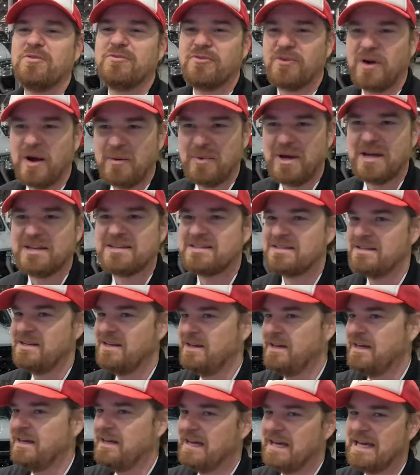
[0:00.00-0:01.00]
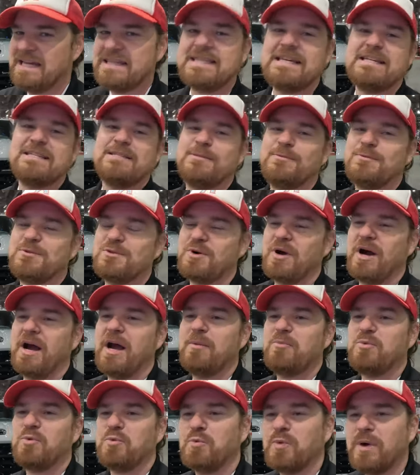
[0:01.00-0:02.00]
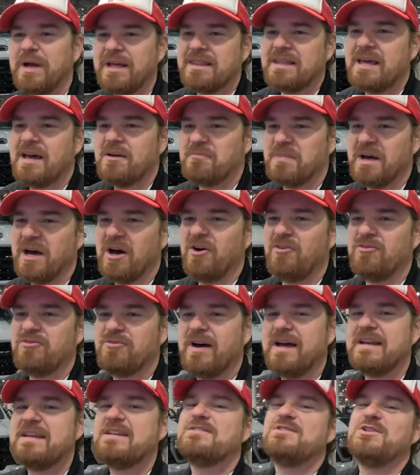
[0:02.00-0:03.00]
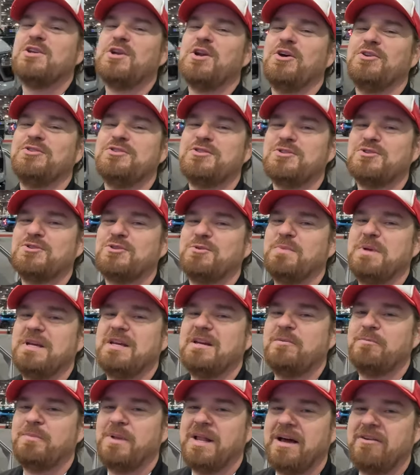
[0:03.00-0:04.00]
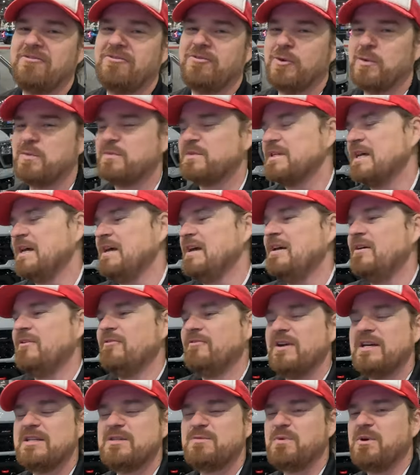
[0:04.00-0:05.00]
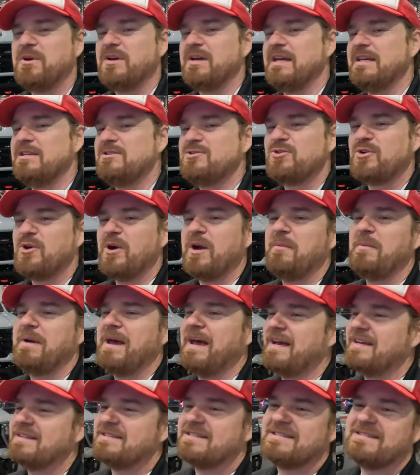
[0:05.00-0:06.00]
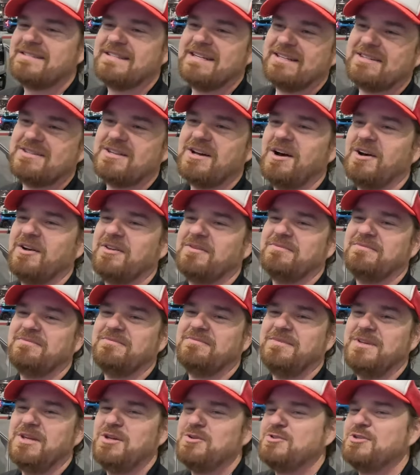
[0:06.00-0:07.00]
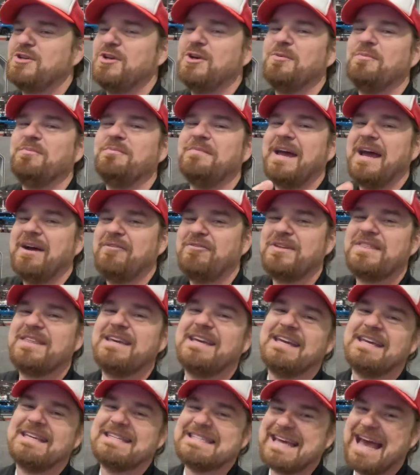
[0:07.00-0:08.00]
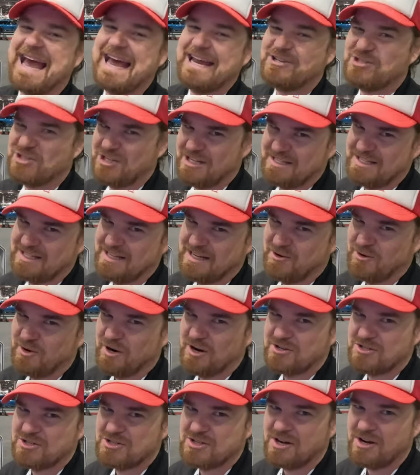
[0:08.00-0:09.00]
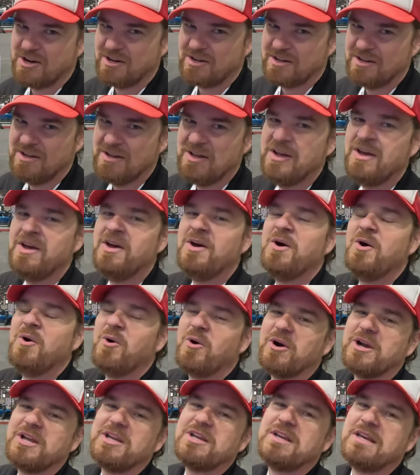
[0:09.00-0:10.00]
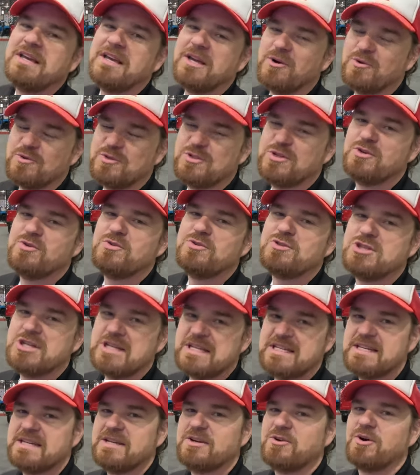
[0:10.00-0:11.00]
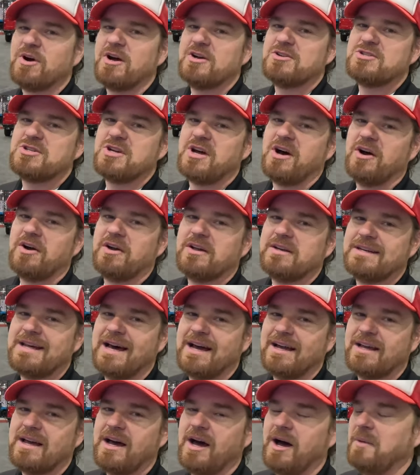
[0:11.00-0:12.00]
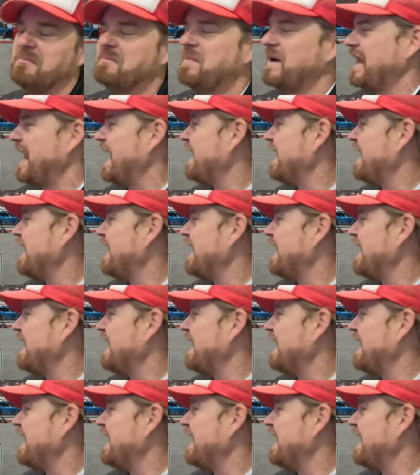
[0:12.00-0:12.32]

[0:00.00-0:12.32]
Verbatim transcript: from us, hit that subscribe, ring that bell, find us on all social media platforms Facebook, Instagram, X, TikTok, YouTube. Everything is at GT Garage Talk, or you can go to gtgaragetalk.com. But